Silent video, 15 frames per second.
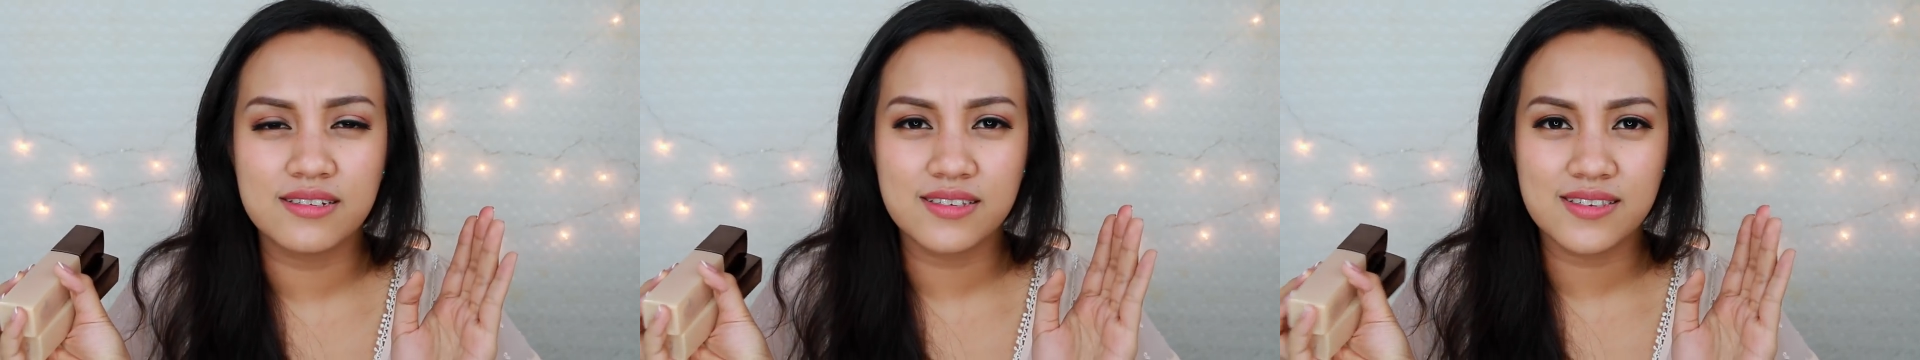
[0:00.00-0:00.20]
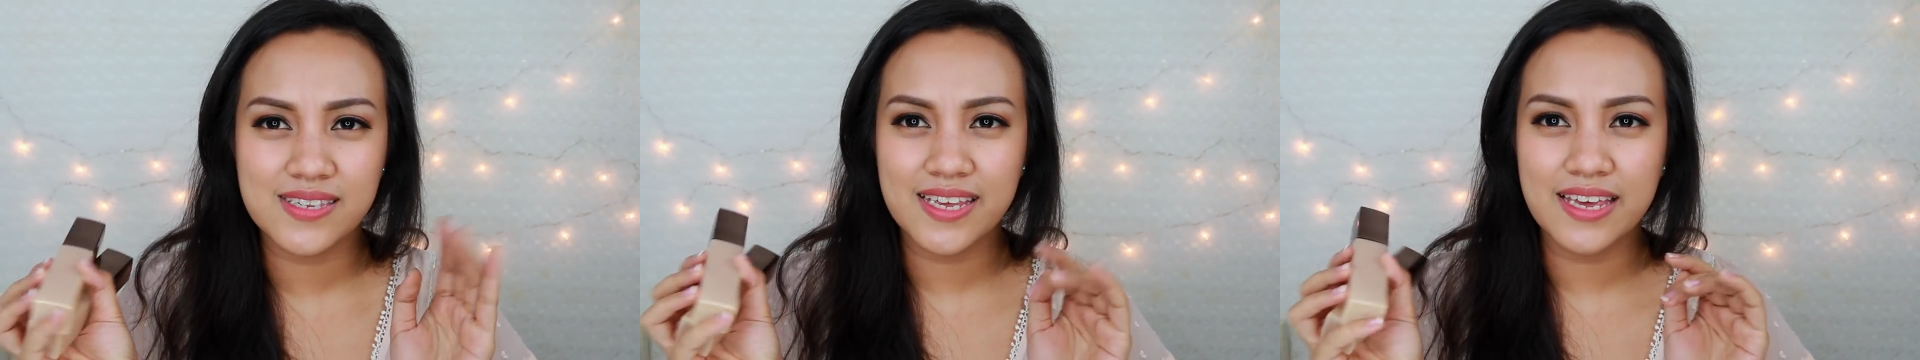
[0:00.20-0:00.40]

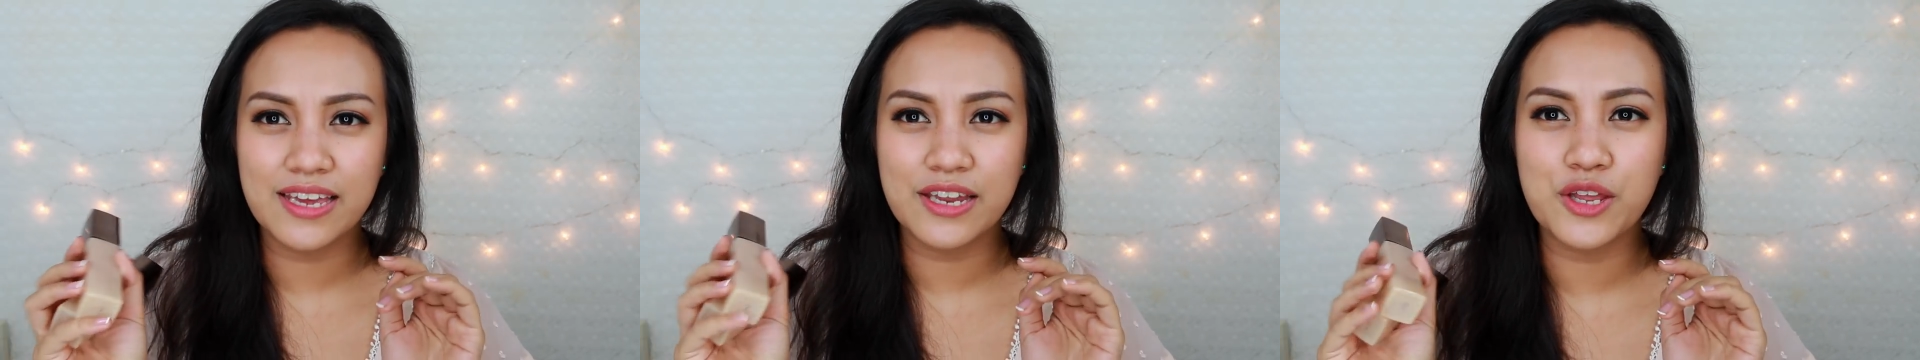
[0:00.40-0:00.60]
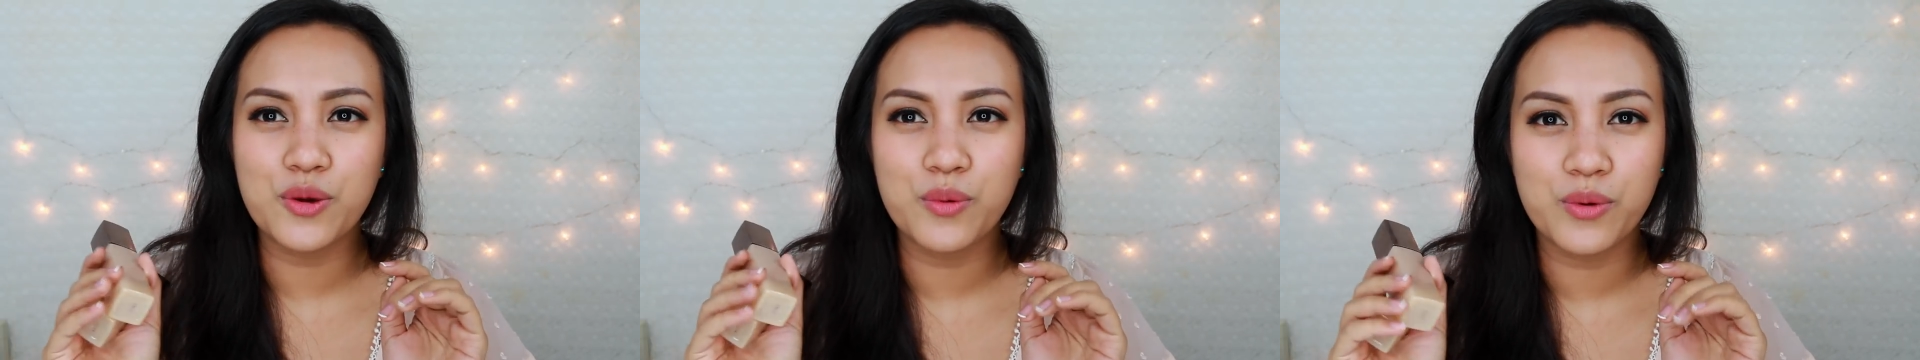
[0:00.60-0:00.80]

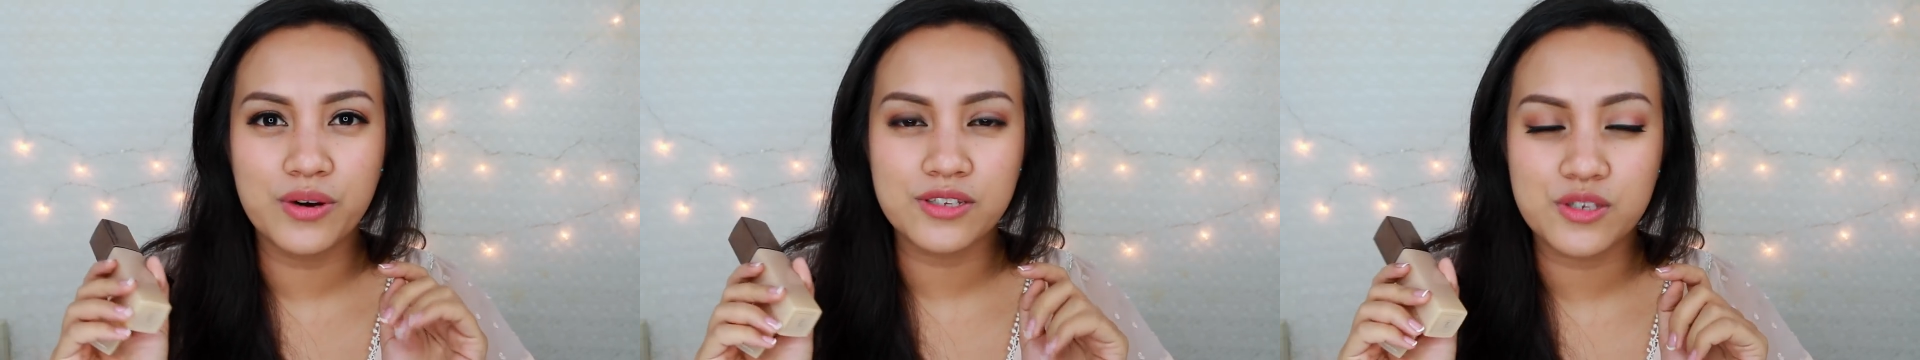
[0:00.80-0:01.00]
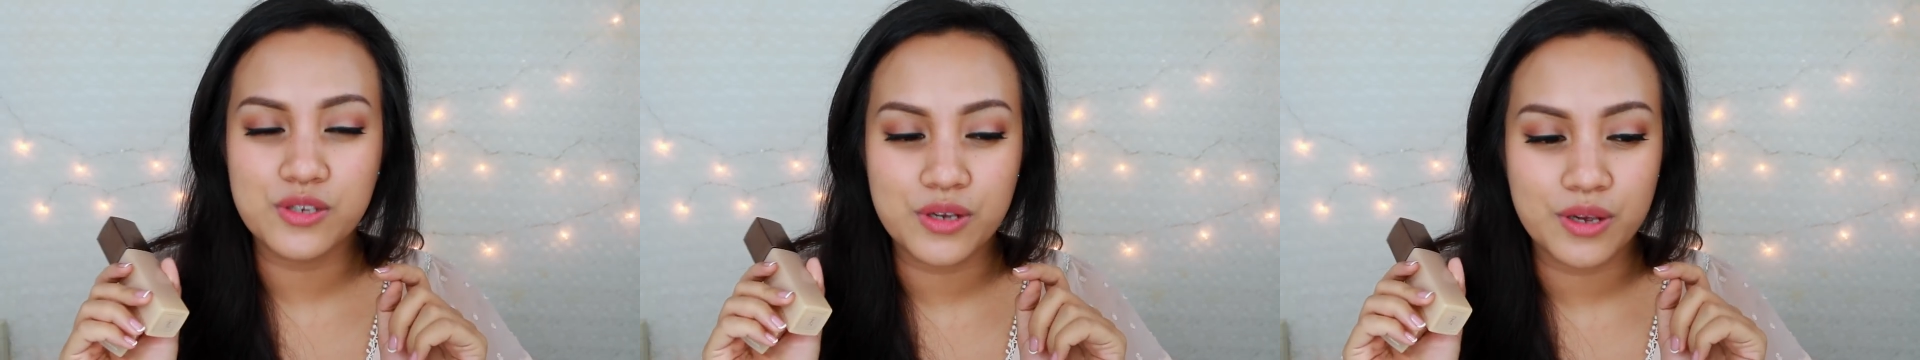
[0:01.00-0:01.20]
skin, you
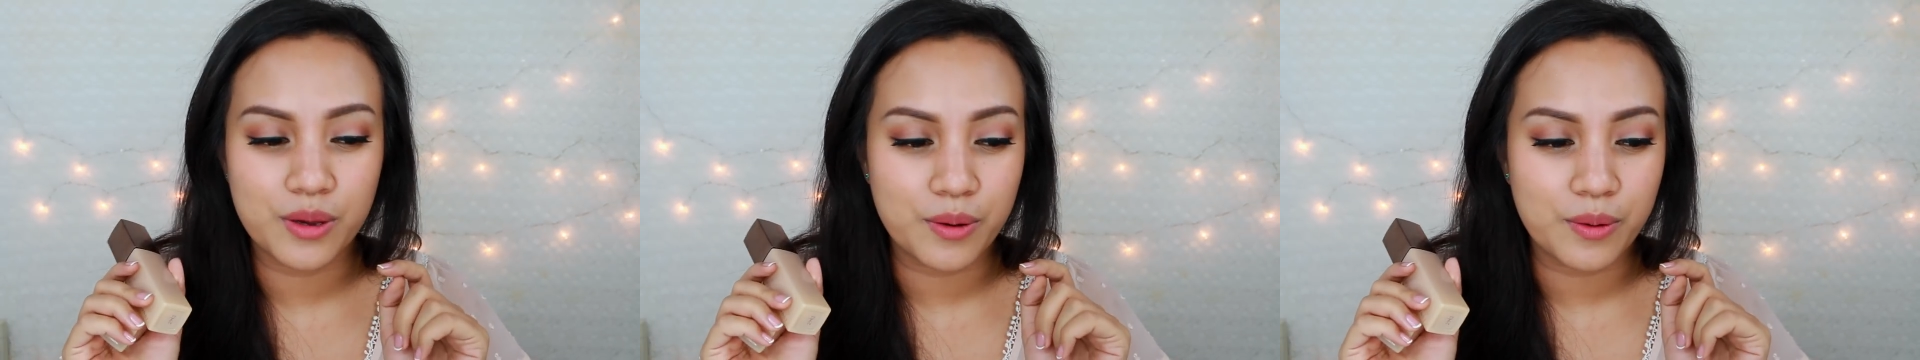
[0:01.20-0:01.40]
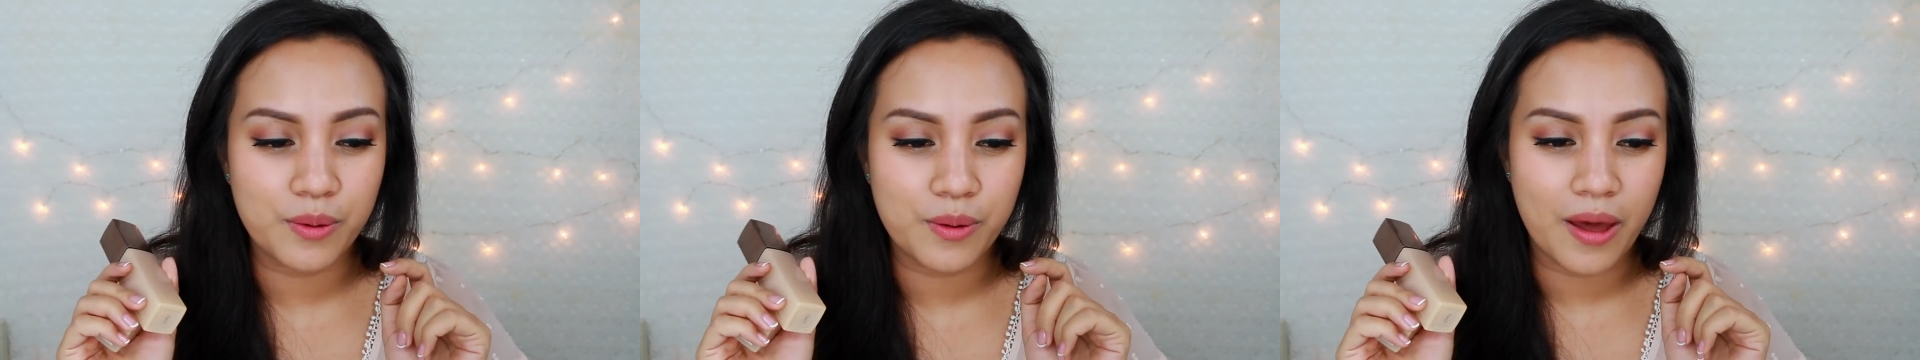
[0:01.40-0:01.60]
want
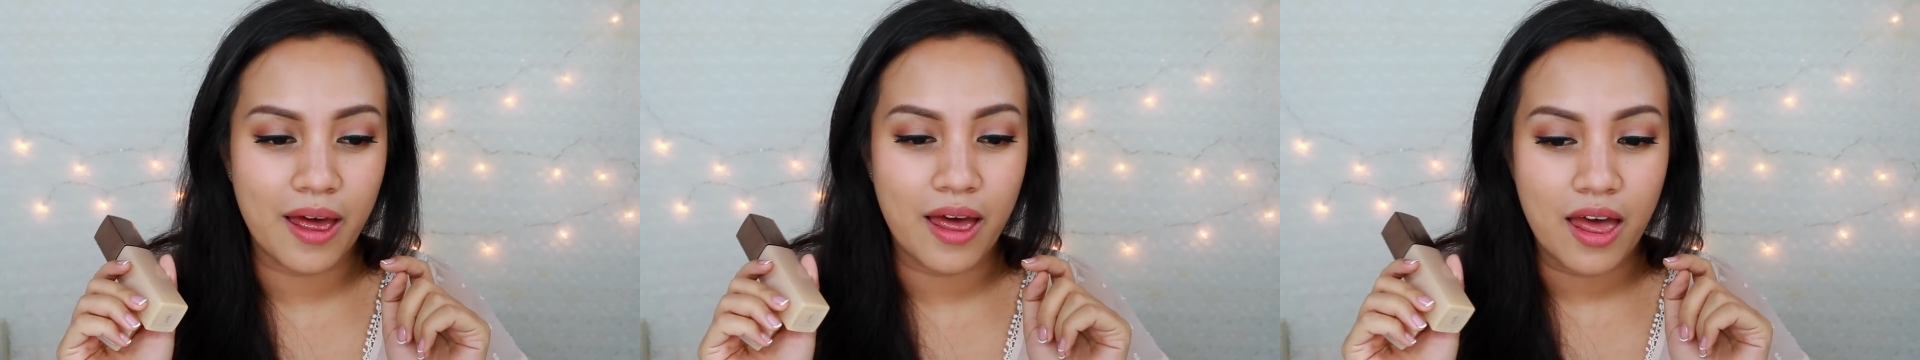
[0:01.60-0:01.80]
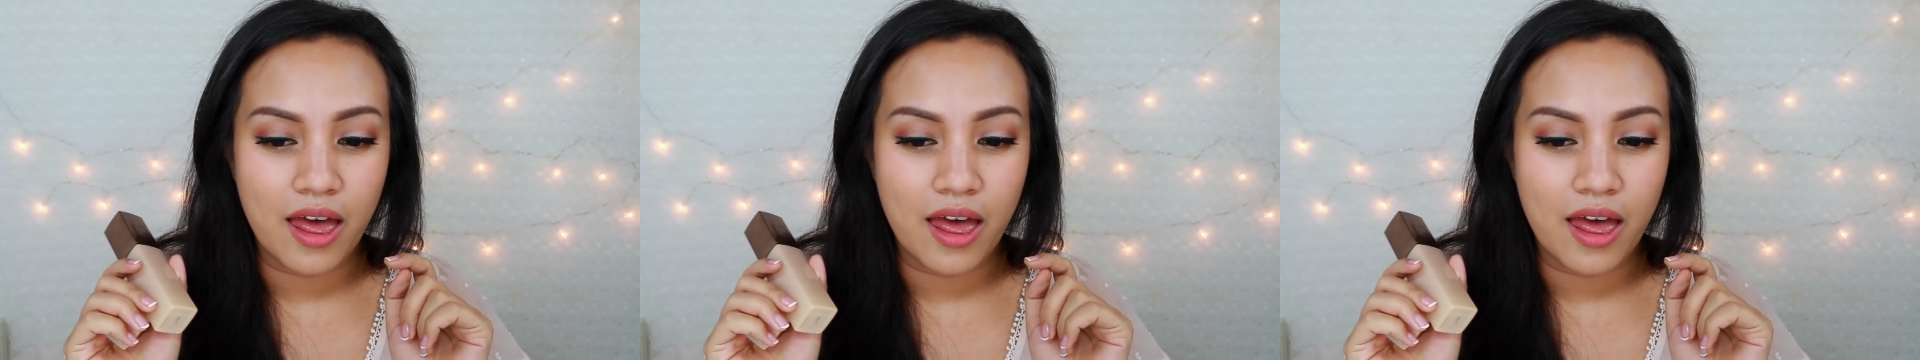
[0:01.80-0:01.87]
to